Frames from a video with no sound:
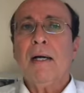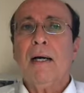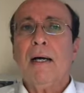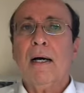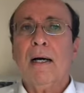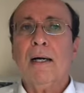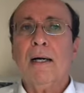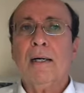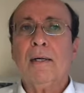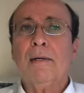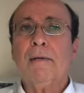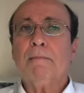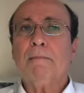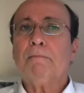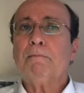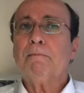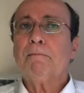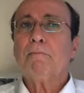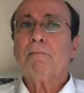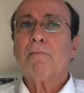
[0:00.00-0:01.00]

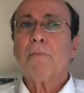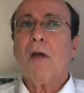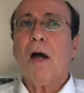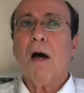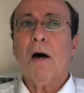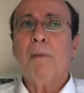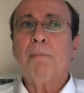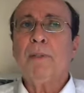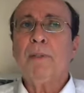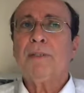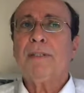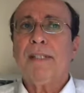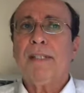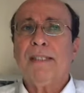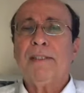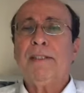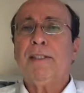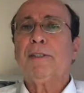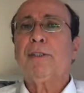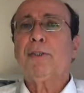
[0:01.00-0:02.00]
almost
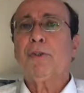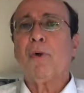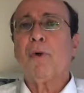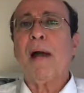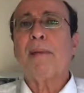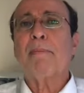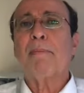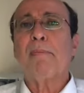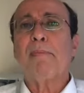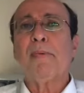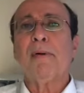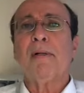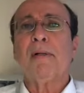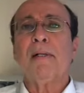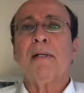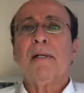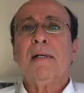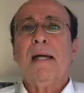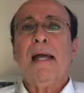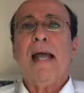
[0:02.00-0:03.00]

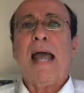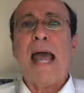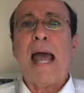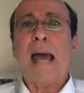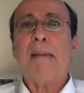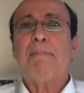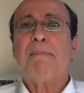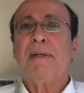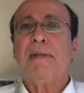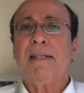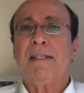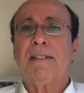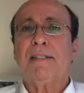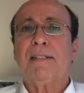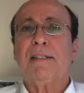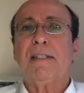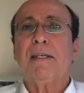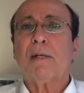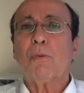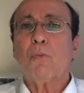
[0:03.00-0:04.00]
indescribable
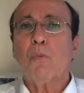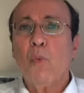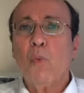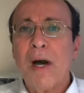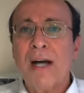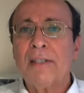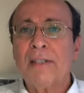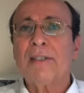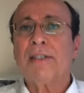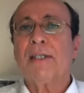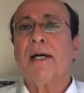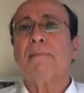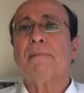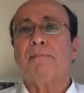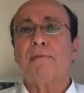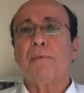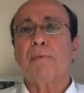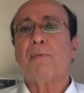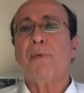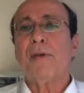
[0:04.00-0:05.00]
happiness that wells up
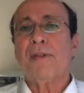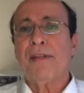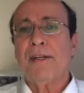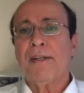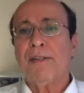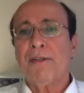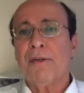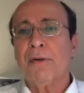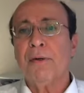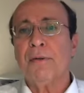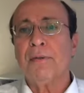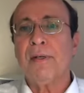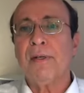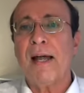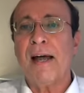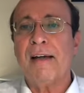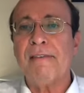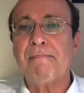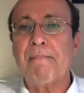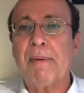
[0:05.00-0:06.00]
from within your own
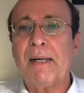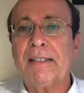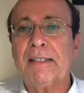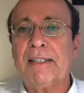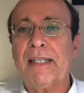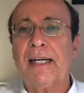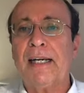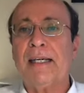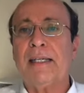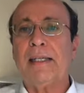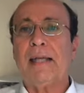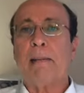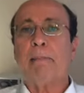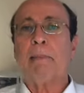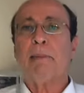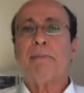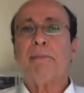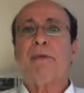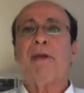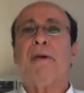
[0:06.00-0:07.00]
life by chanting
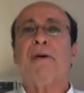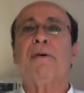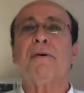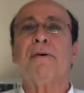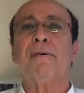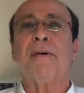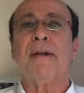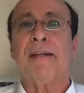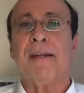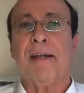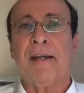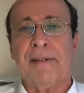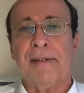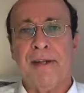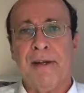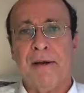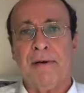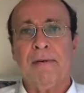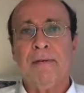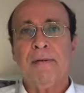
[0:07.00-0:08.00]
Namum Myoho Renge
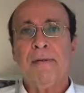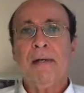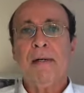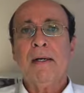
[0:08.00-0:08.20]
Kyo.